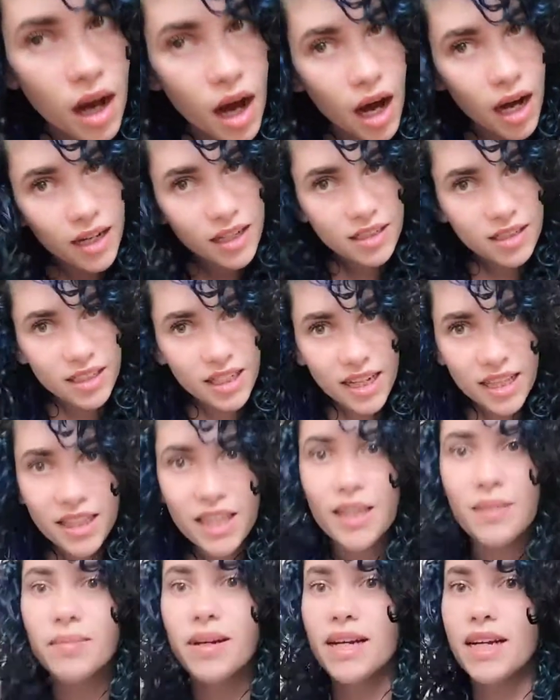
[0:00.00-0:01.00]
Honestly, I
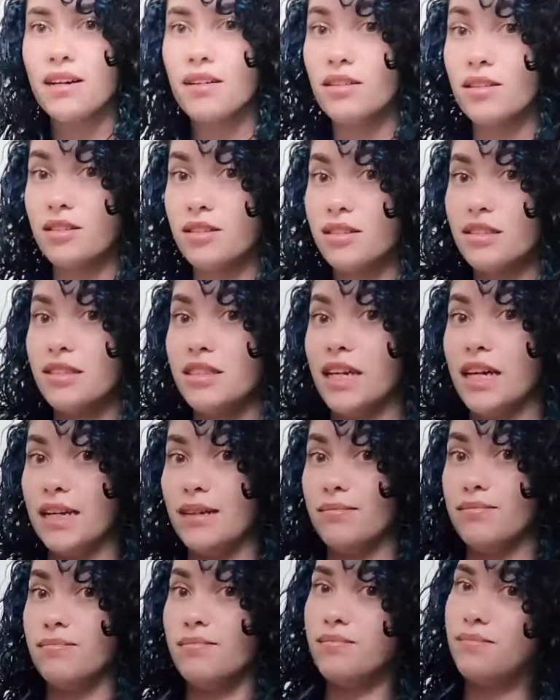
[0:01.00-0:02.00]
think my hair looks the
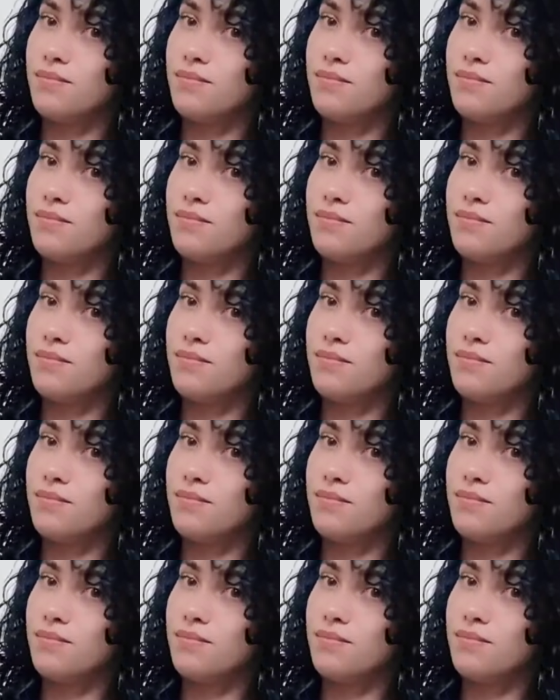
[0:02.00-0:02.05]
same.